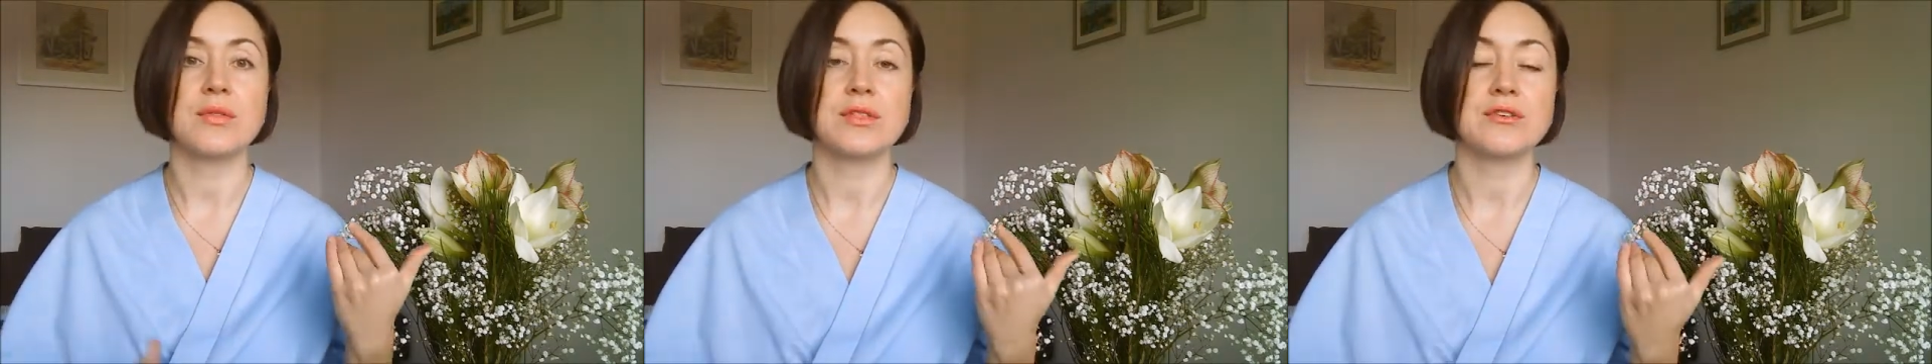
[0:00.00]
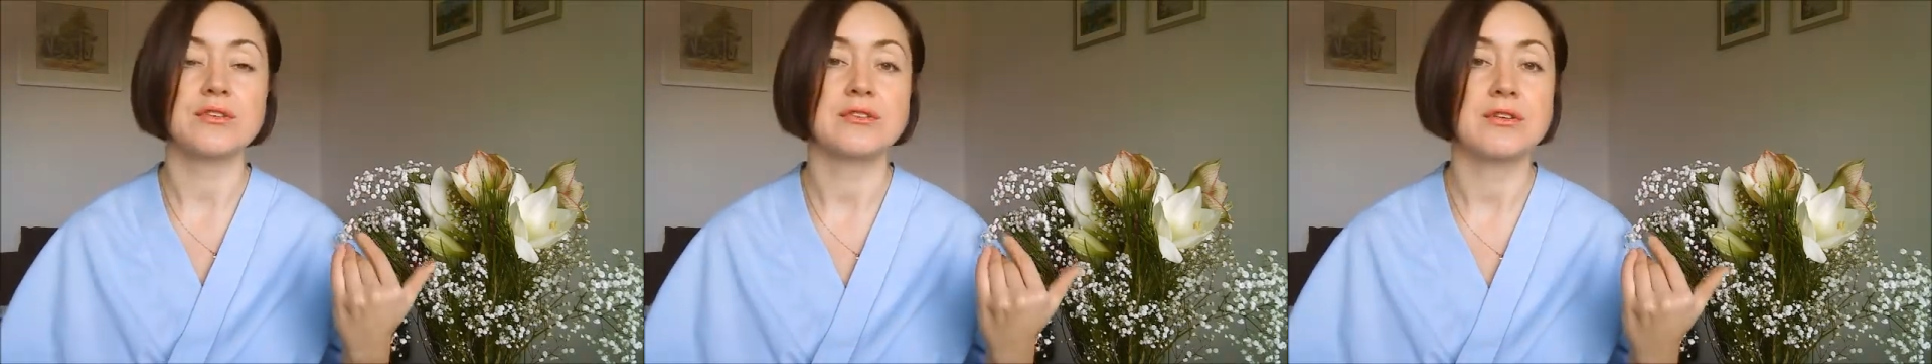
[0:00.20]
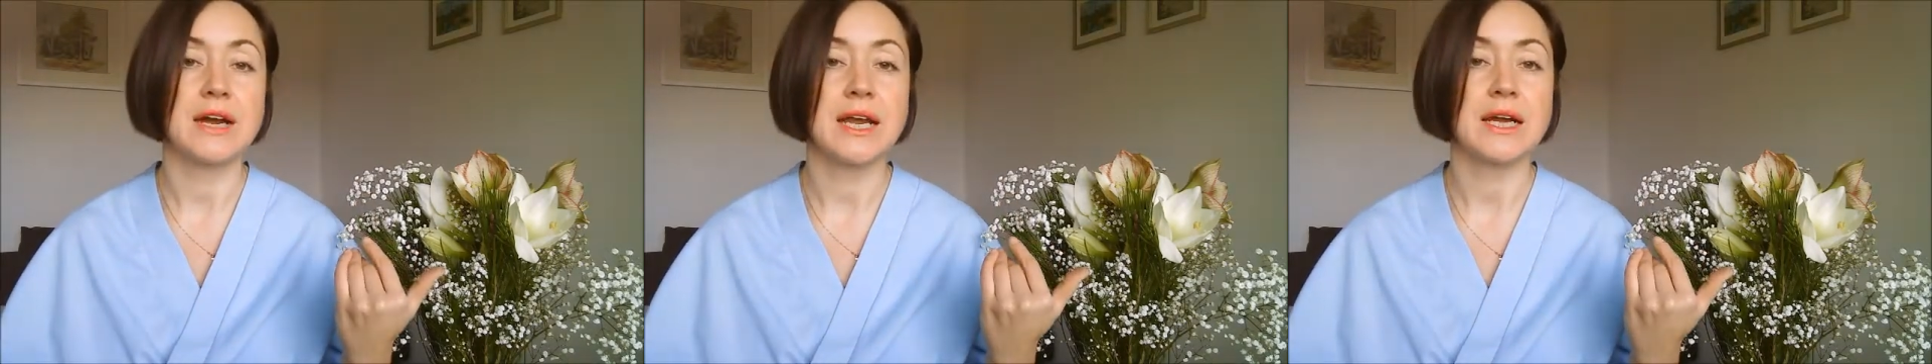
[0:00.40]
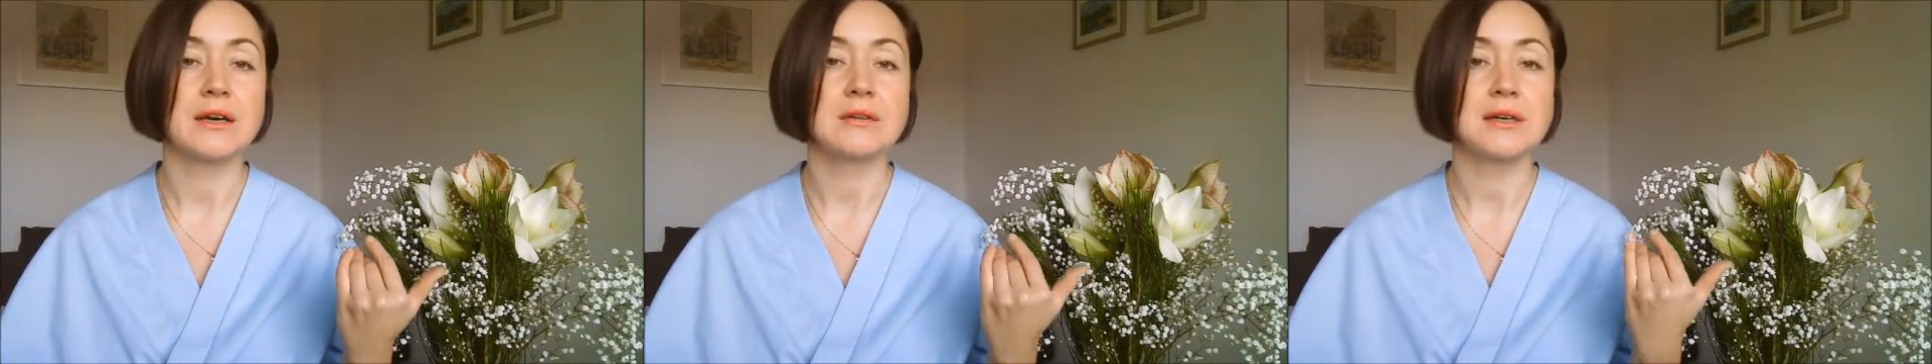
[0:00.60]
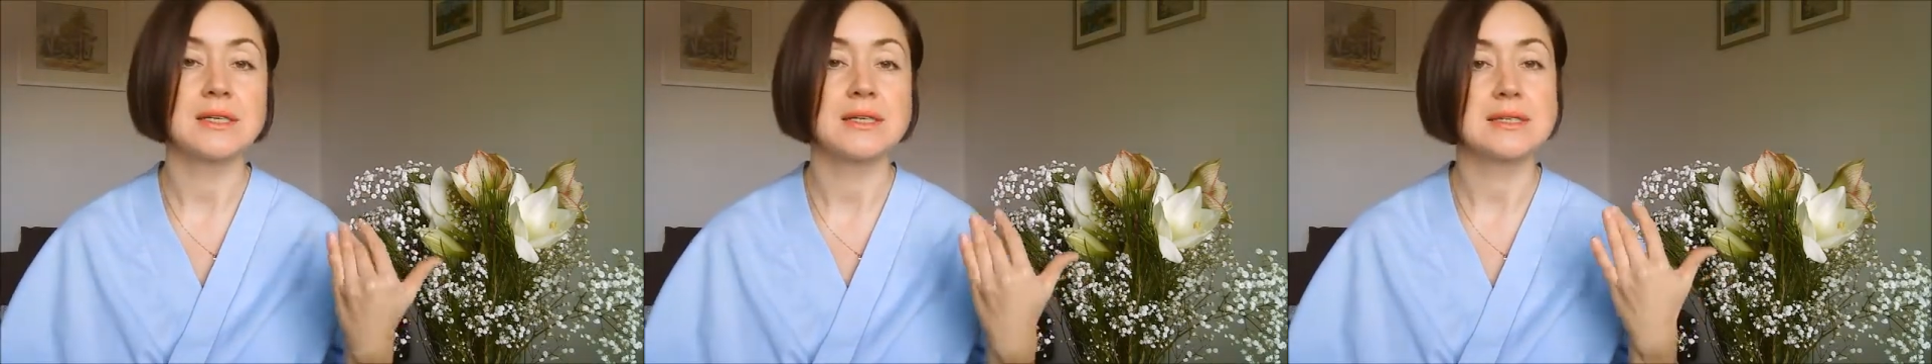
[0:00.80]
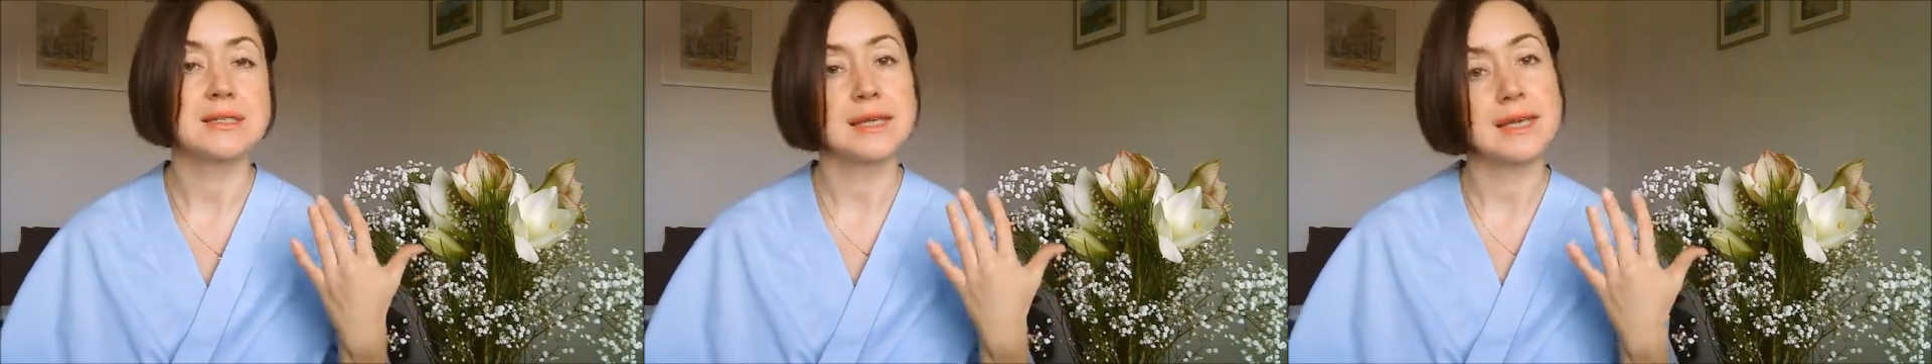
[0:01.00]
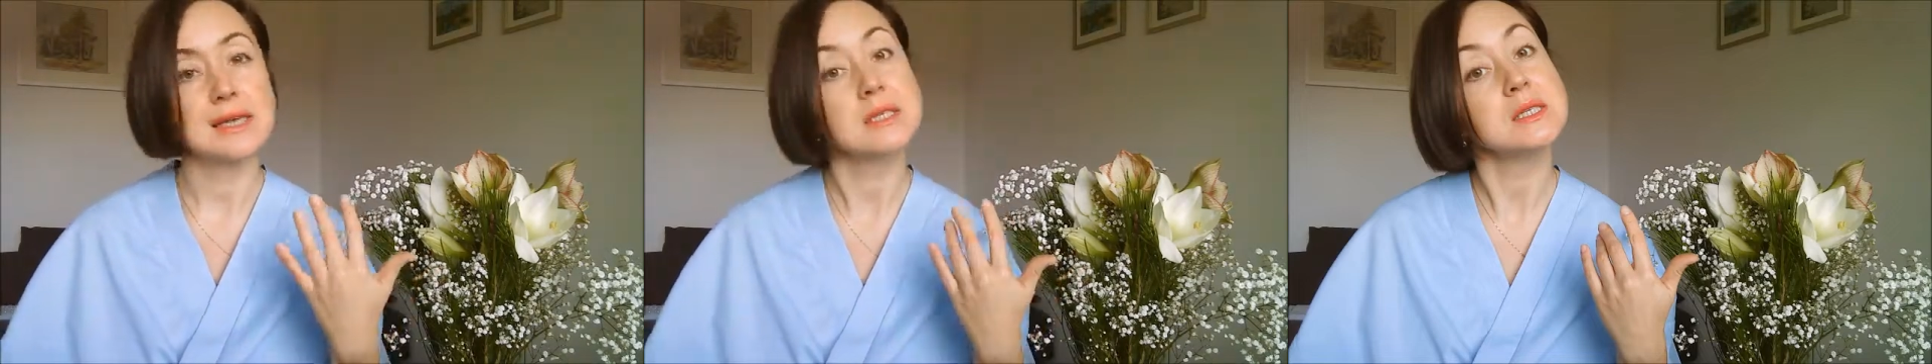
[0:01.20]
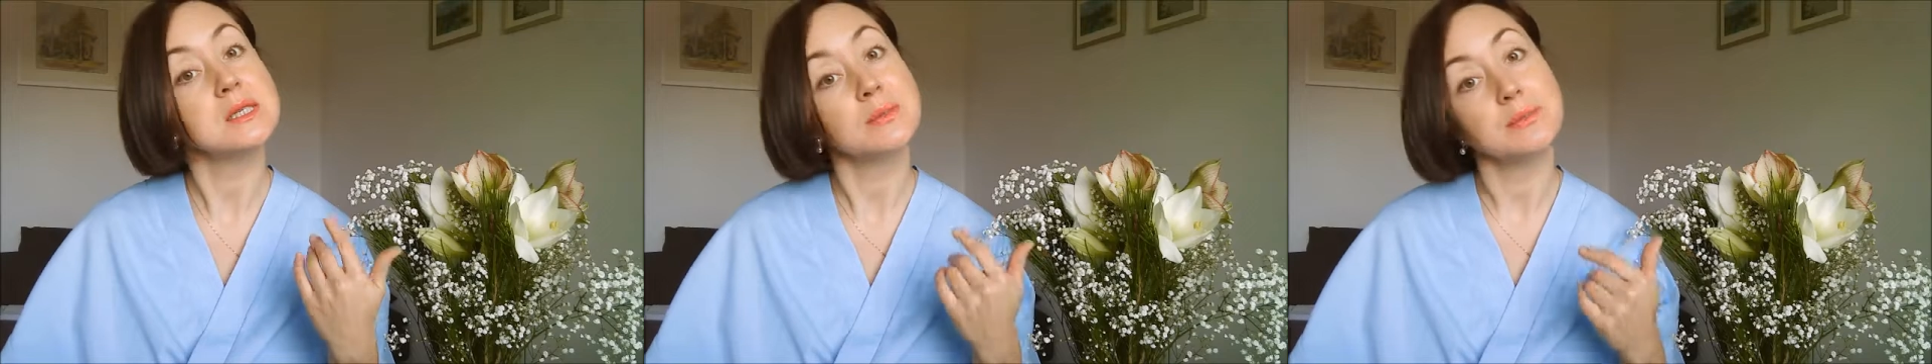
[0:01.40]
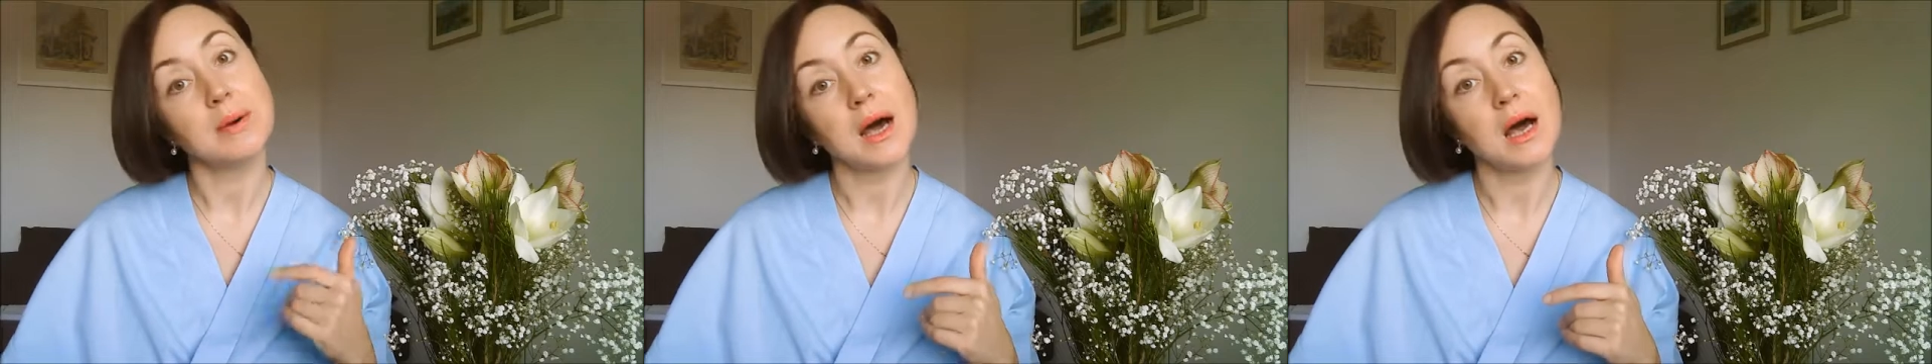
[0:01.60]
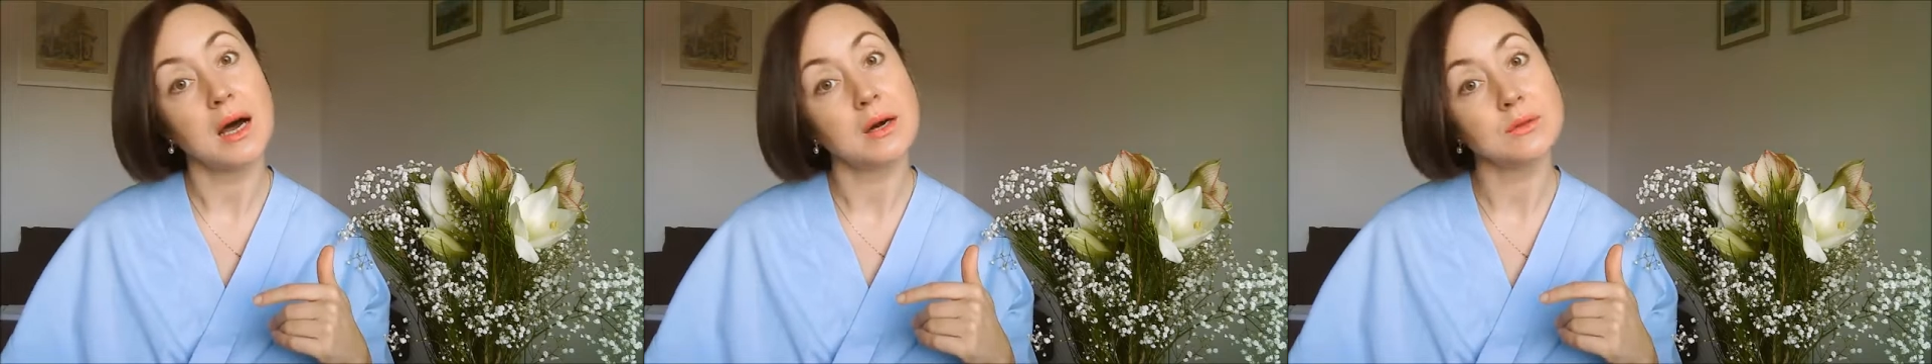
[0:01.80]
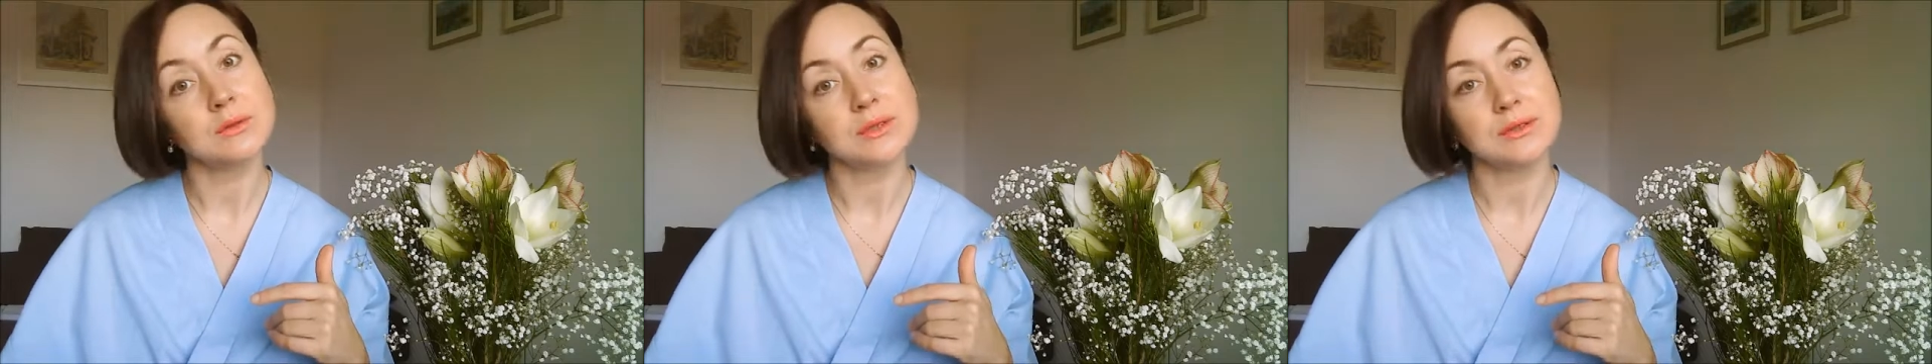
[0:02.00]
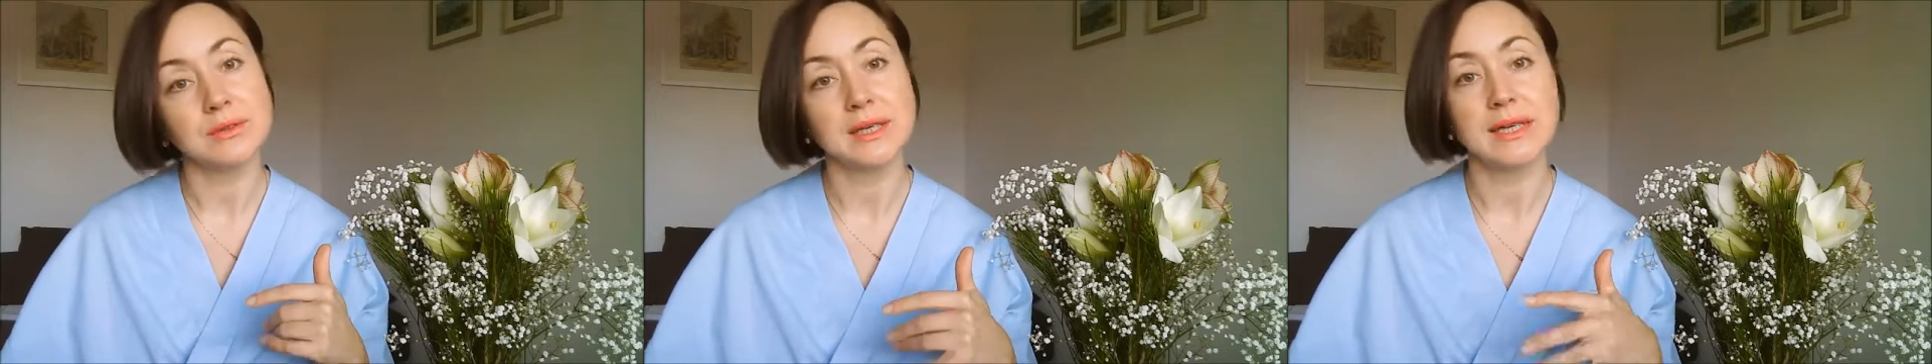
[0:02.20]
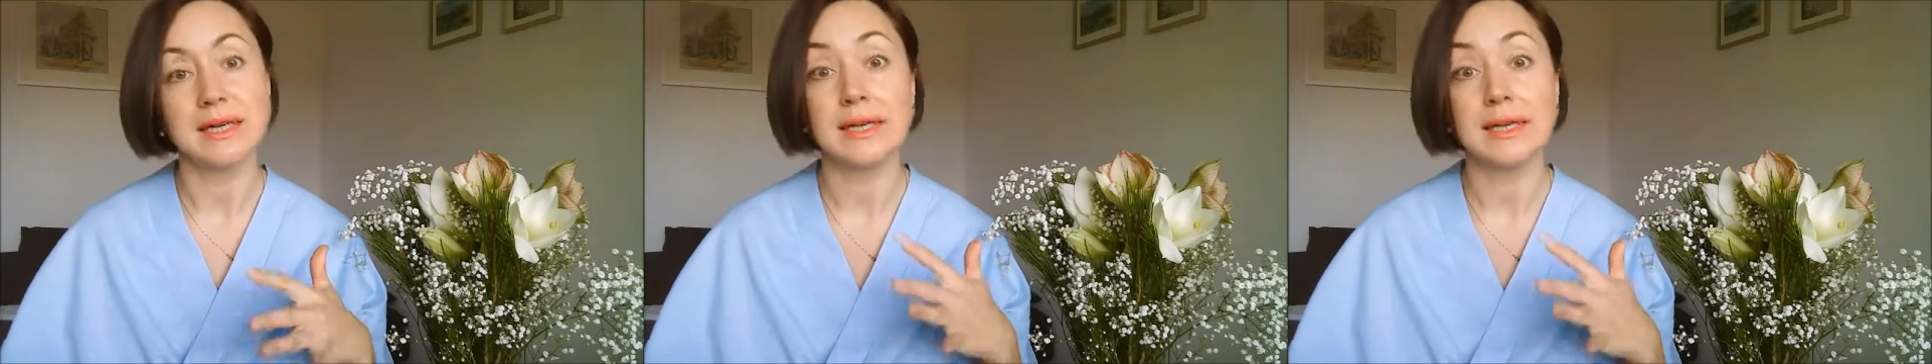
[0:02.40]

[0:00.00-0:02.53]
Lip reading: the fragrance gets powdery,